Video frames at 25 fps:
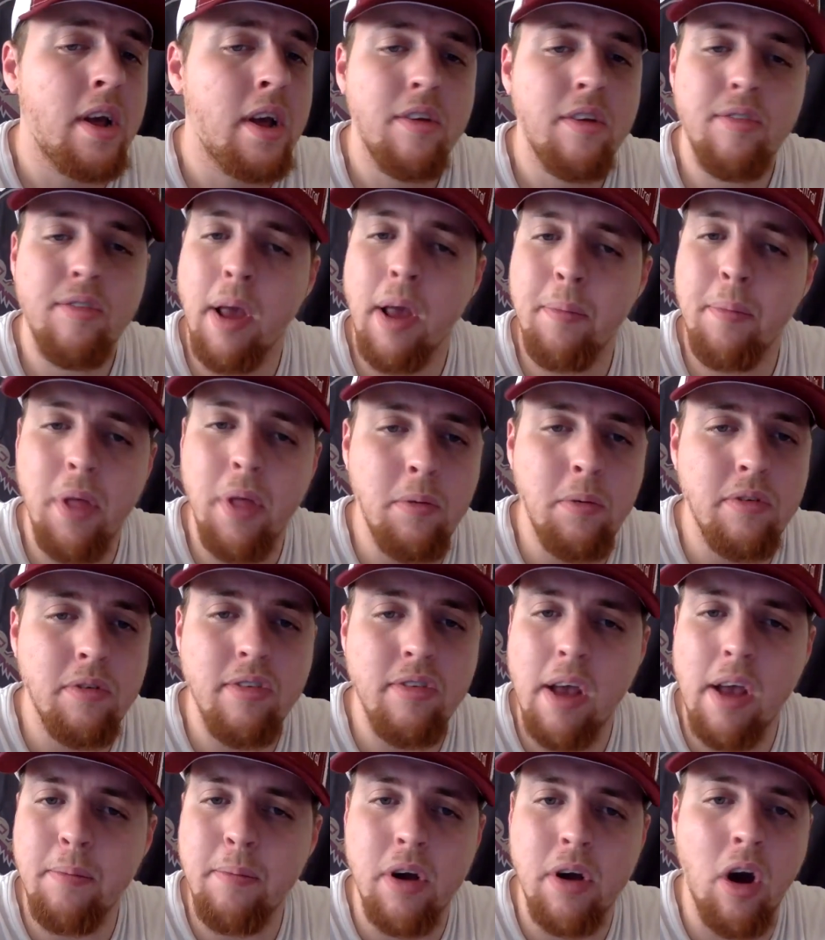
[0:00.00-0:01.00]
Same thing with
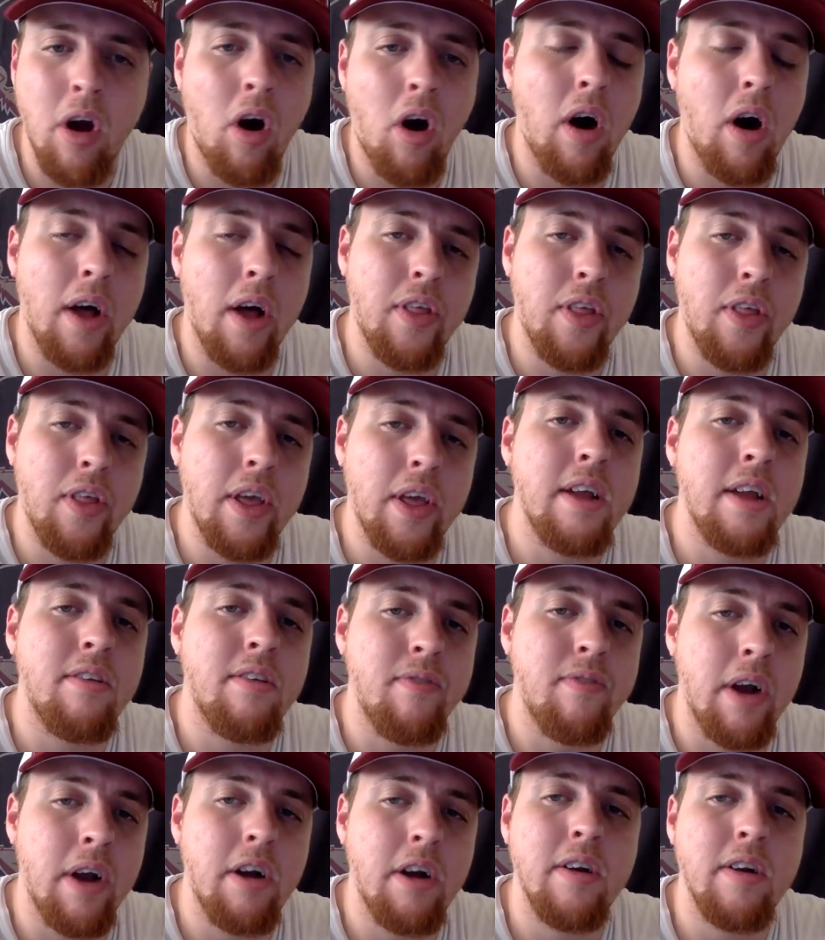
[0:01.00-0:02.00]
Sam McCall. I think he's
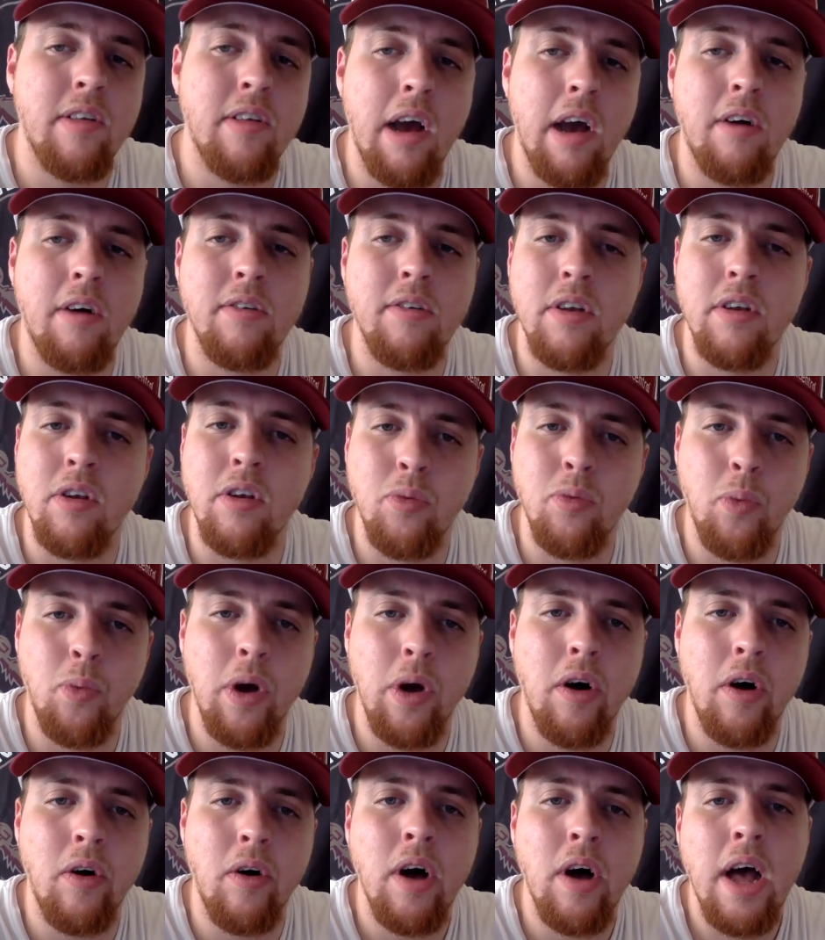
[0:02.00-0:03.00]
very talented as
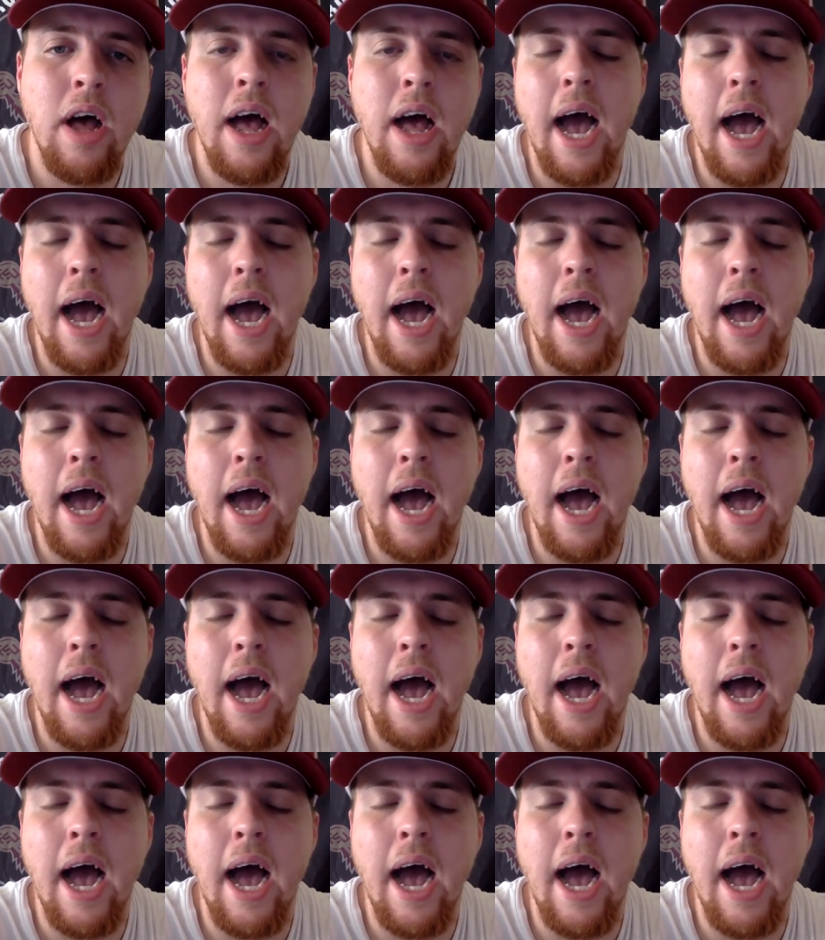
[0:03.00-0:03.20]
well.